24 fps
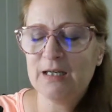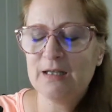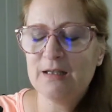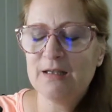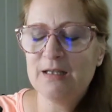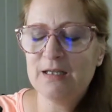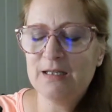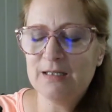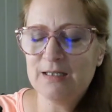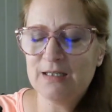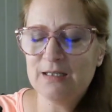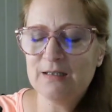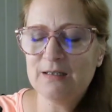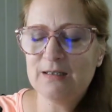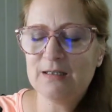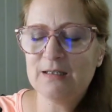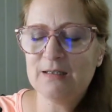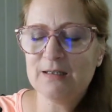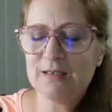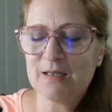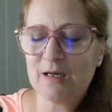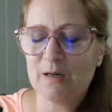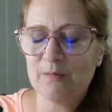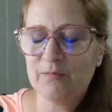This is
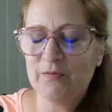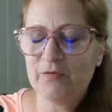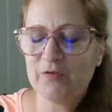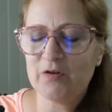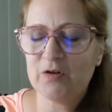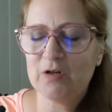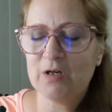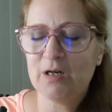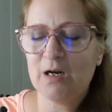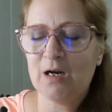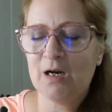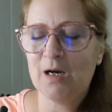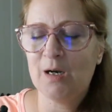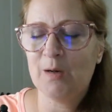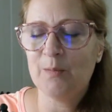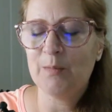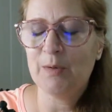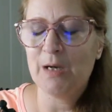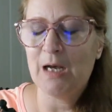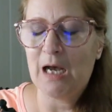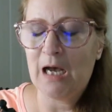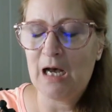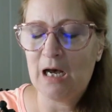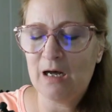discomfort um,
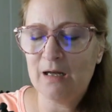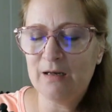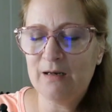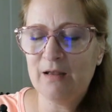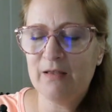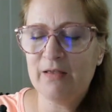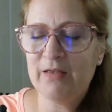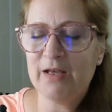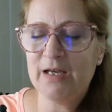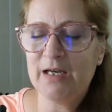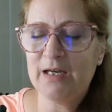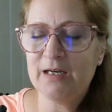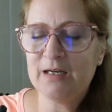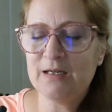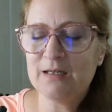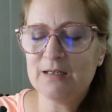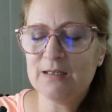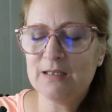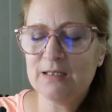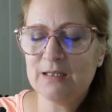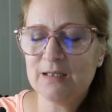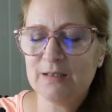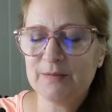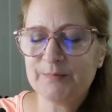on
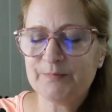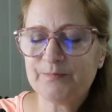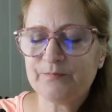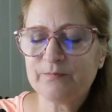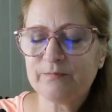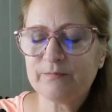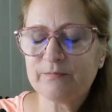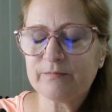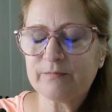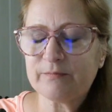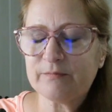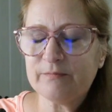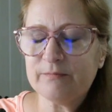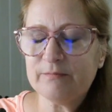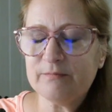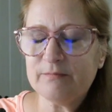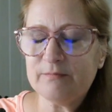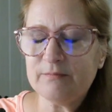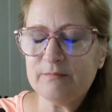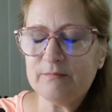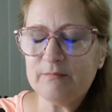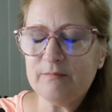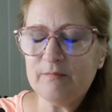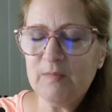things
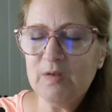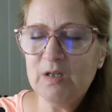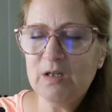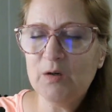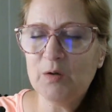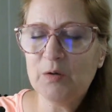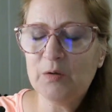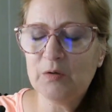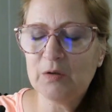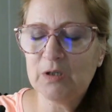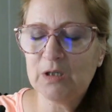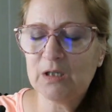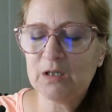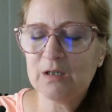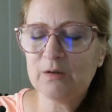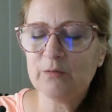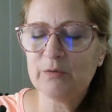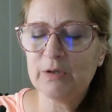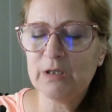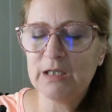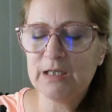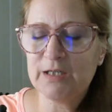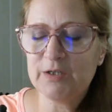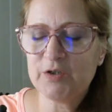or
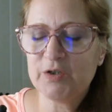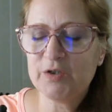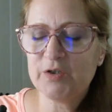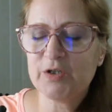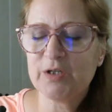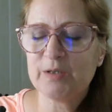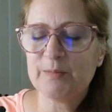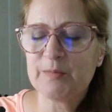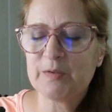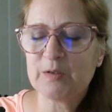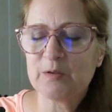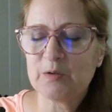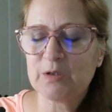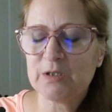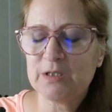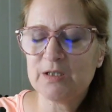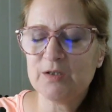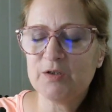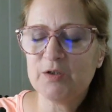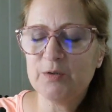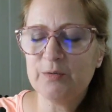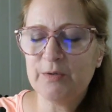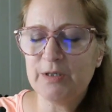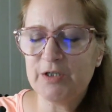relationships or
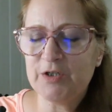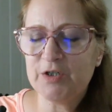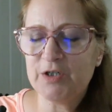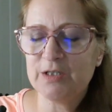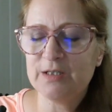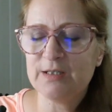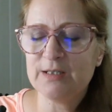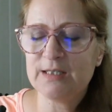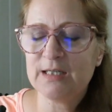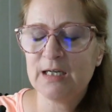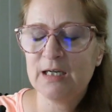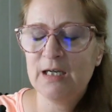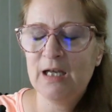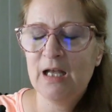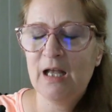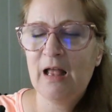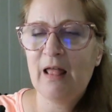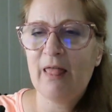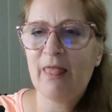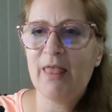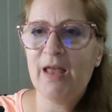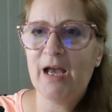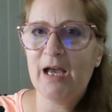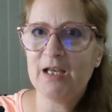situations
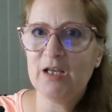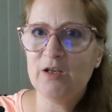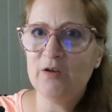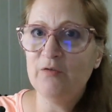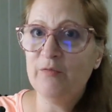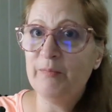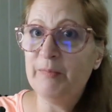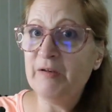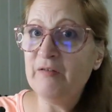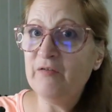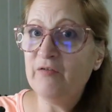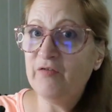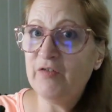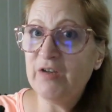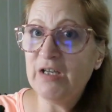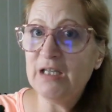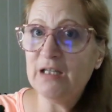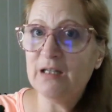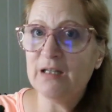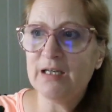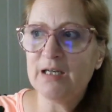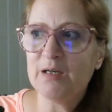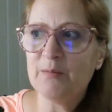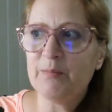that you've been
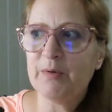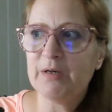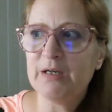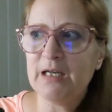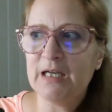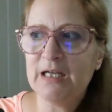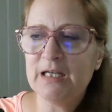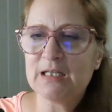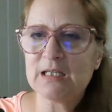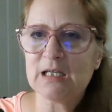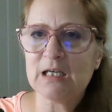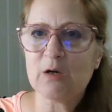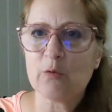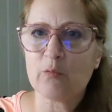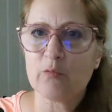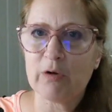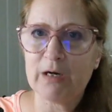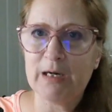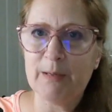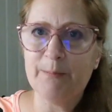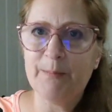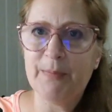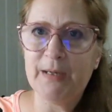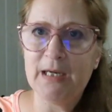feeling, but it's like
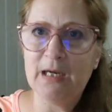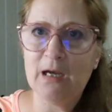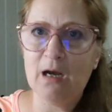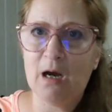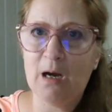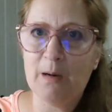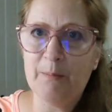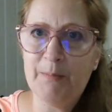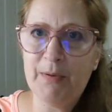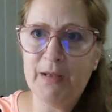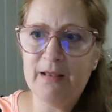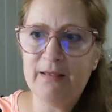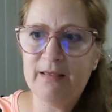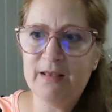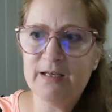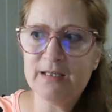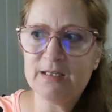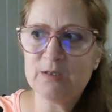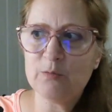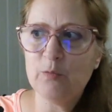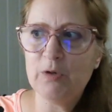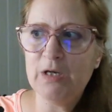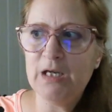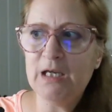ramping up
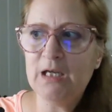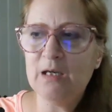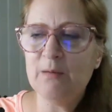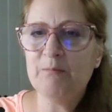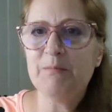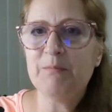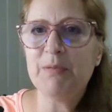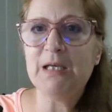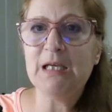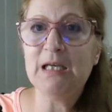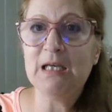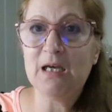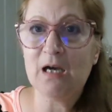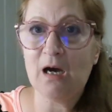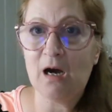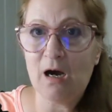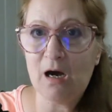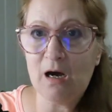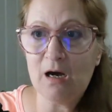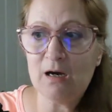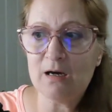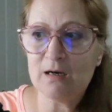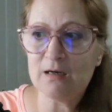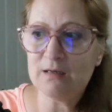this week
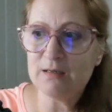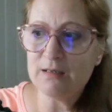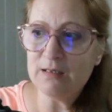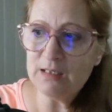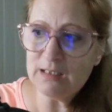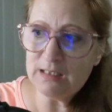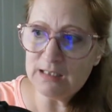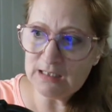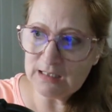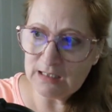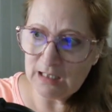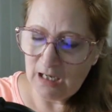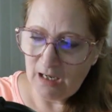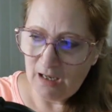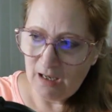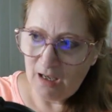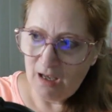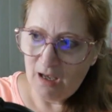because